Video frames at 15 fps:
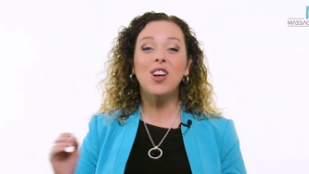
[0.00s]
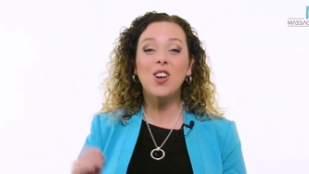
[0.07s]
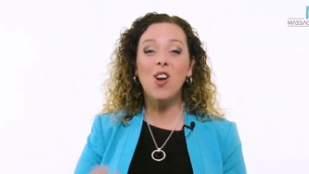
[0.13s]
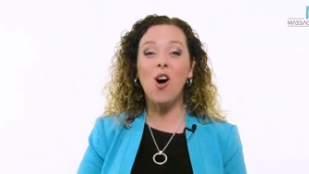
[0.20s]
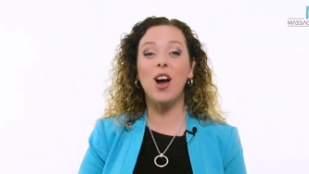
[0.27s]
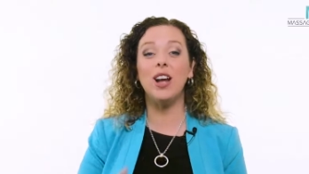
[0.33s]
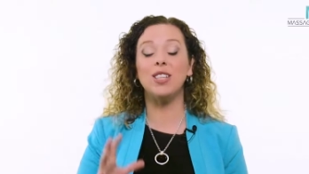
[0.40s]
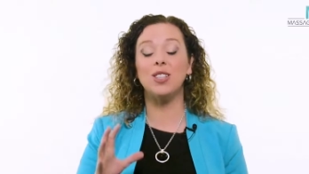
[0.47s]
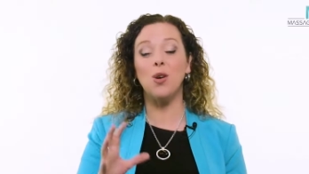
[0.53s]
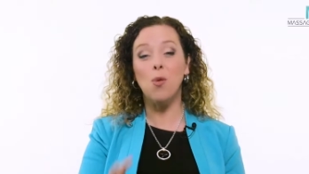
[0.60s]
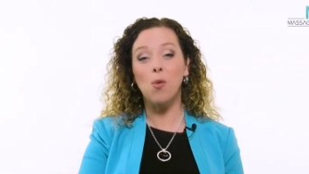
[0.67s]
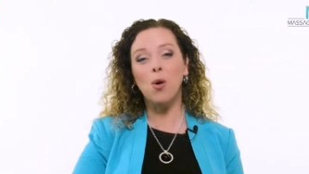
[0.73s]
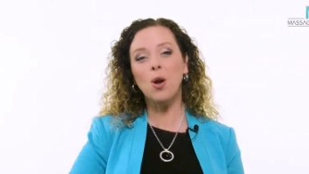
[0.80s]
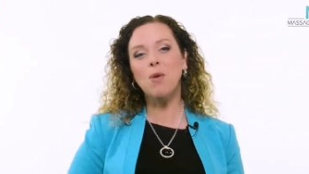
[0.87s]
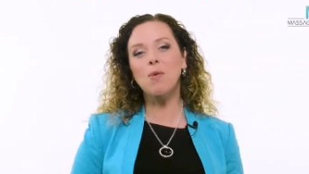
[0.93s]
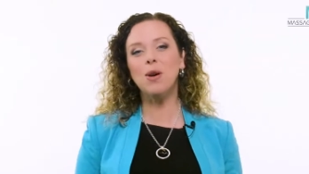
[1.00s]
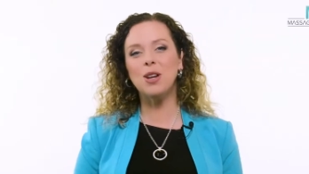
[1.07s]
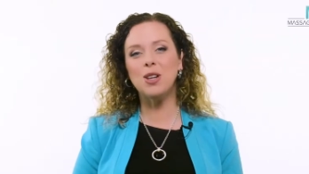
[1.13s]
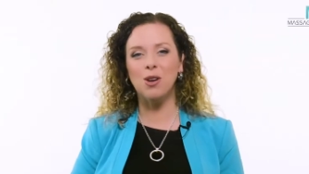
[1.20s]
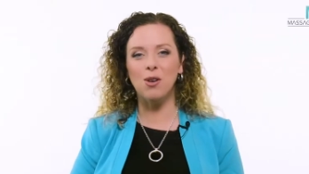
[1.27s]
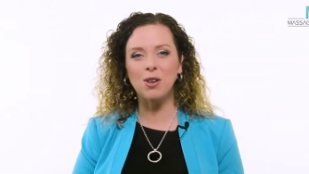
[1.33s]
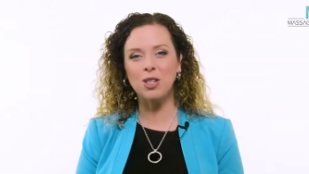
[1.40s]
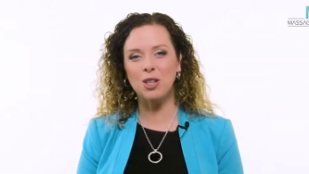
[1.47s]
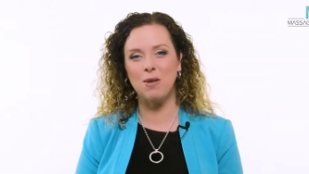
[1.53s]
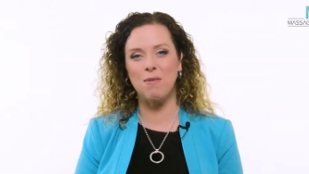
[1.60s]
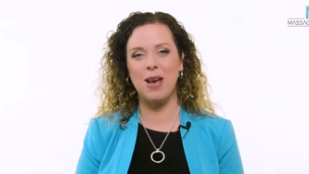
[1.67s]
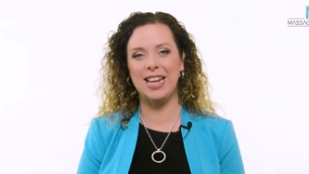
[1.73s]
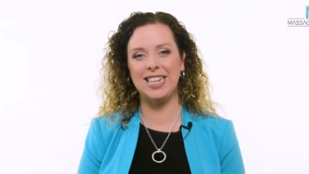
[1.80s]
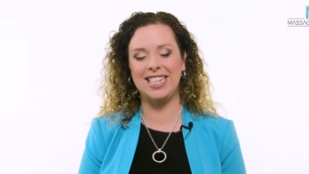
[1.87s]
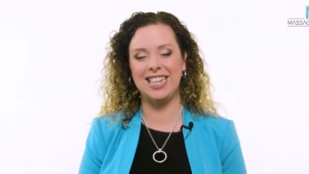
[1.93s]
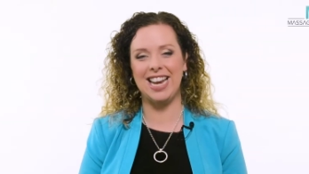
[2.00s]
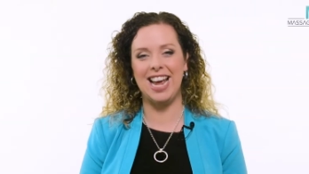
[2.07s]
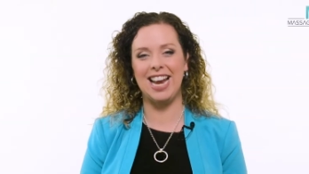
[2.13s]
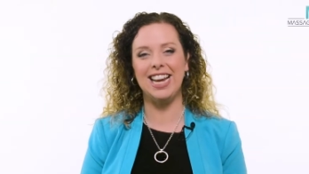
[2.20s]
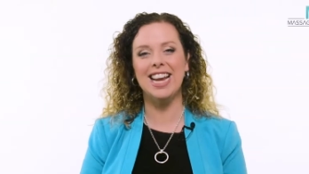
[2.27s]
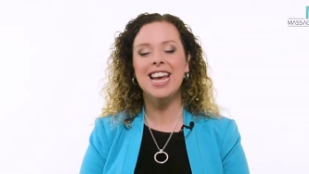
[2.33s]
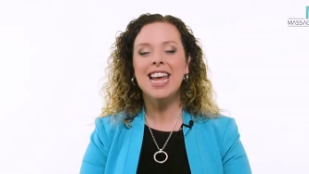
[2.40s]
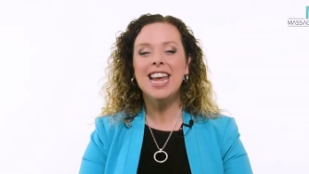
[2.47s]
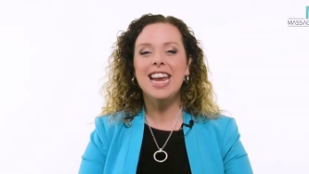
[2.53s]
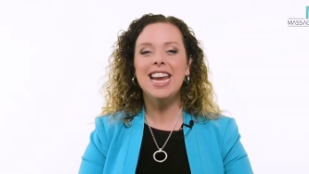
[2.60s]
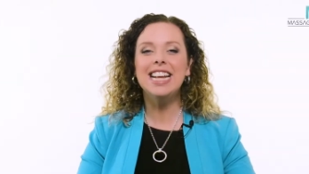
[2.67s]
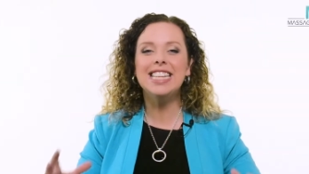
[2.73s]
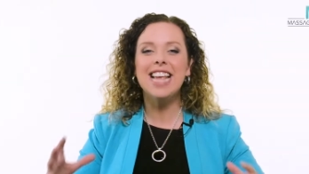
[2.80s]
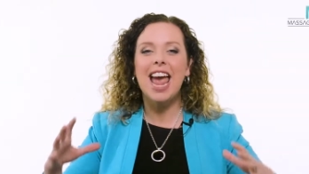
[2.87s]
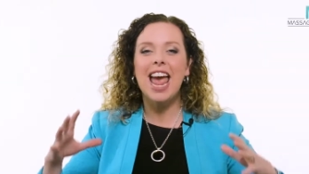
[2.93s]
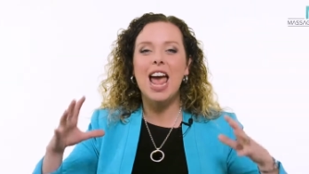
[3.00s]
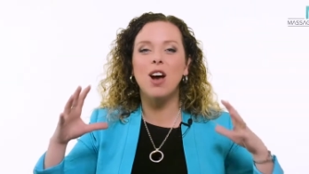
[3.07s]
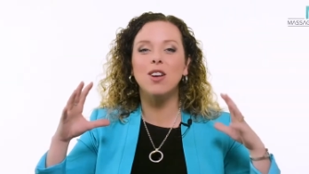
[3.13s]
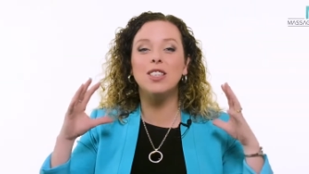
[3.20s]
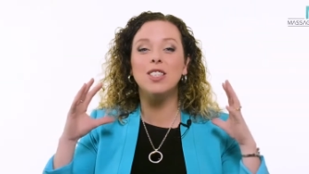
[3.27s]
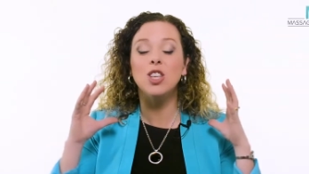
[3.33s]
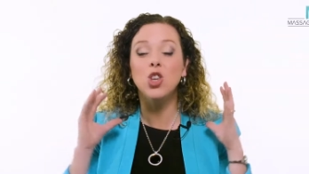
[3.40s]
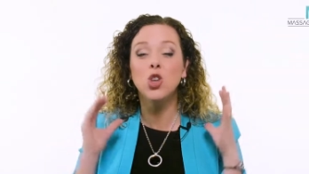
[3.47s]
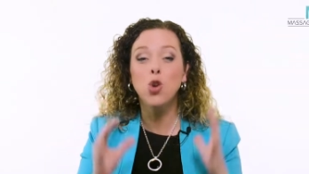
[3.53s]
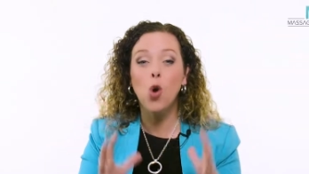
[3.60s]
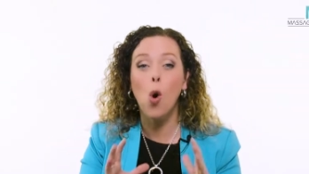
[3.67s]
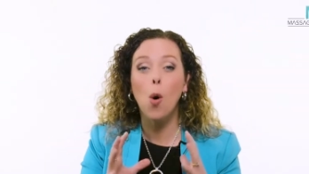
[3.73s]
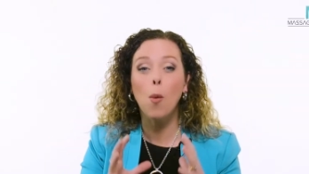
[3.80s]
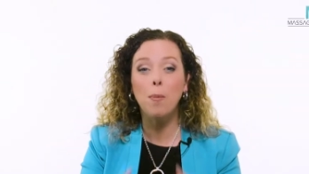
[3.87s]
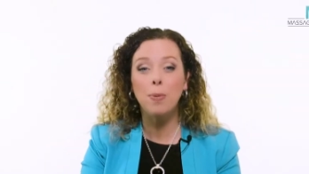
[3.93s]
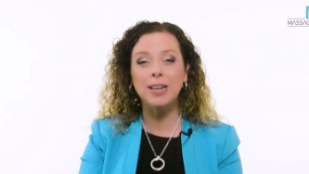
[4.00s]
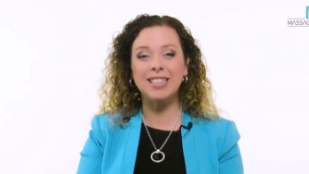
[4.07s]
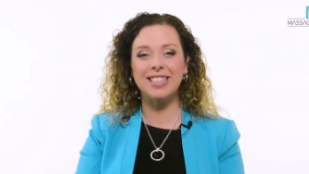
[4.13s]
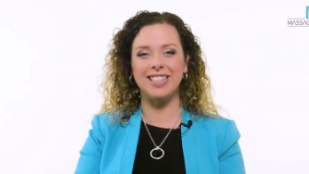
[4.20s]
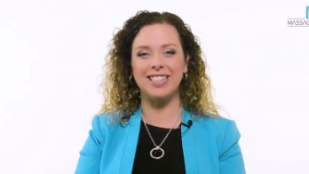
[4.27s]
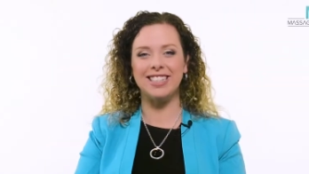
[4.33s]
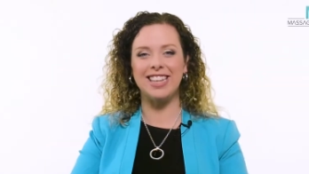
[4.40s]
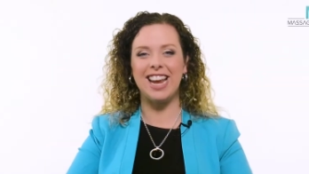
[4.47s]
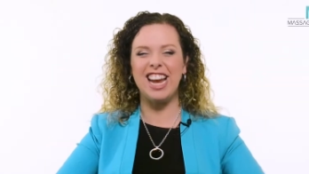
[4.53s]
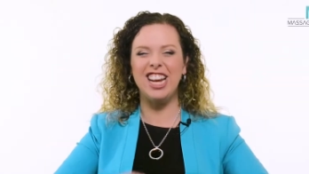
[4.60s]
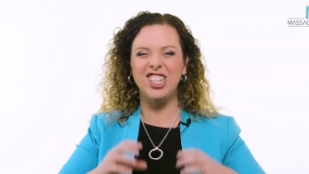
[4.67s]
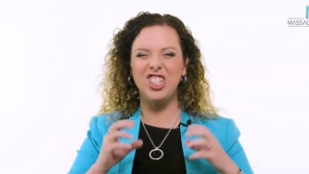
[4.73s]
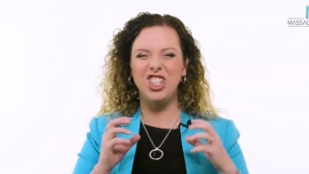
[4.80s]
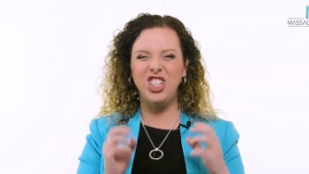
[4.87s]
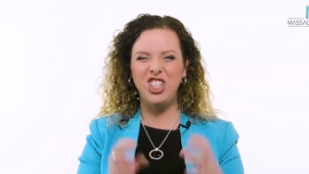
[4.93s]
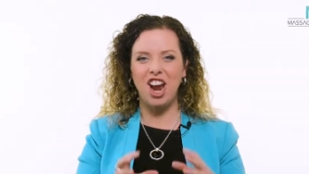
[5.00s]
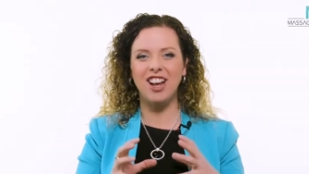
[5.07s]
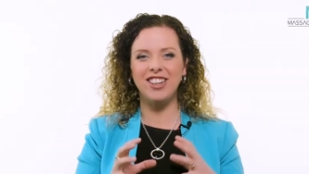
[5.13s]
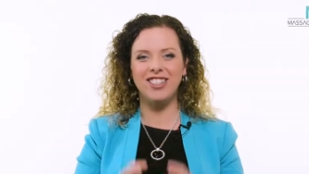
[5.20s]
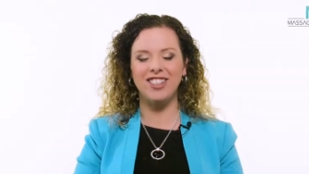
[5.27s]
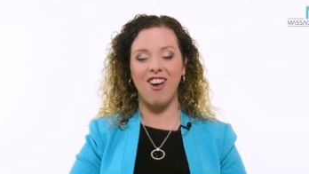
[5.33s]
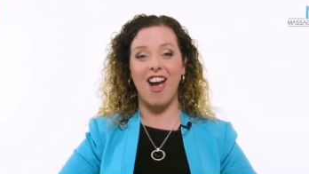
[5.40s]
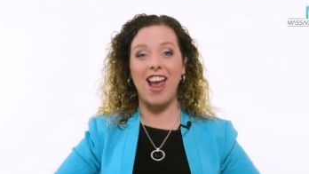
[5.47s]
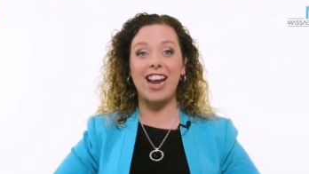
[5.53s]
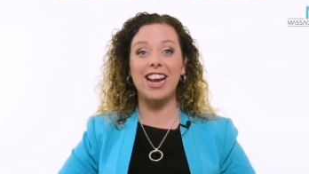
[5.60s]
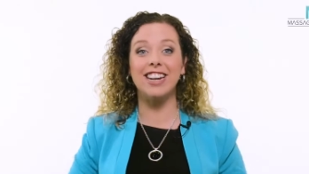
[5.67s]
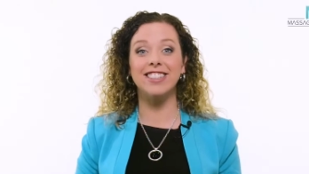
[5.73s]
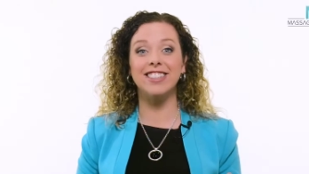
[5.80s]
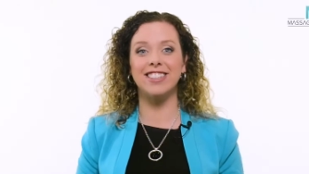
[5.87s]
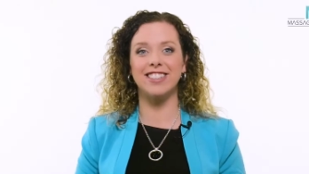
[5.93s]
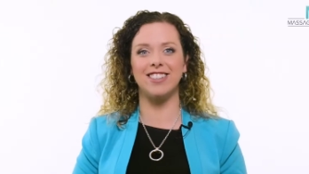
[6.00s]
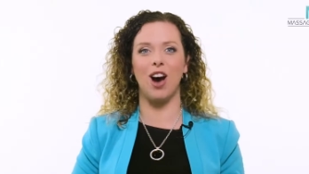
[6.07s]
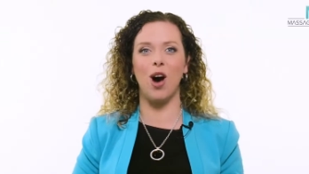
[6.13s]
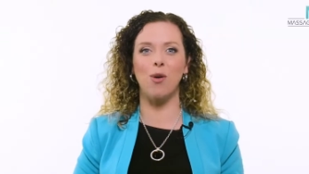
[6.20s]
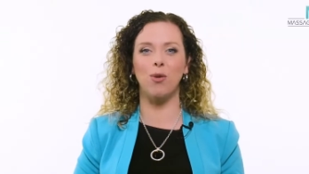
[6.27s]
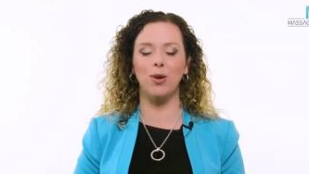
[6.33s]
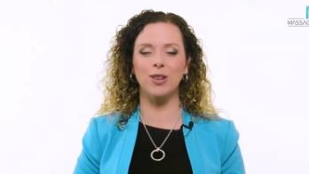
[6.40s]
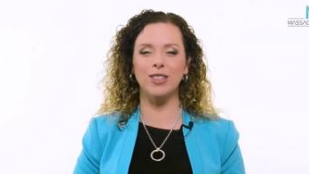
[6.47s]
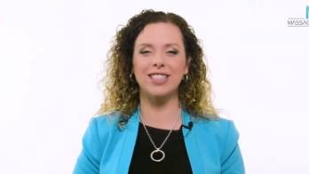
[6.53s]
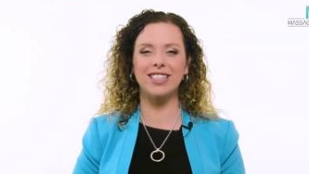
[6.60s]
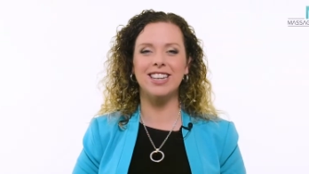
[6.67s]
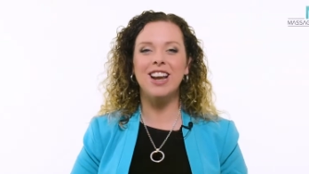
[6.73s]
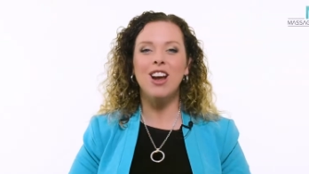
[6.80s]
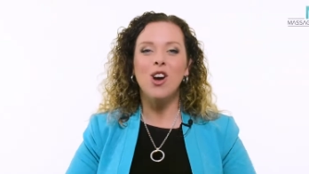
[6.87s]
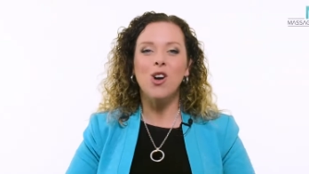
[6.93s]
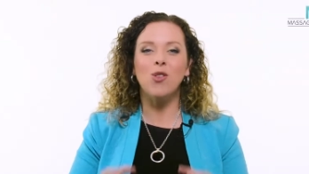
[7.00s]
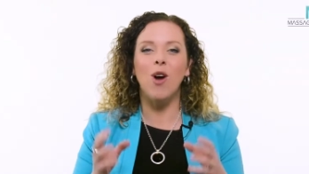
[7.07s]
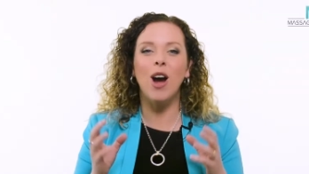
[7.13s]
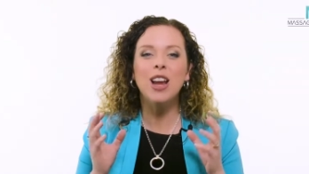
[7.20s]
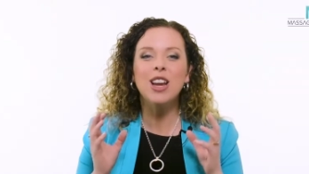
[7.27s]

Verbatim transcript: Guys, what I want to talk to you about today is how your business is just like Star Wars, right?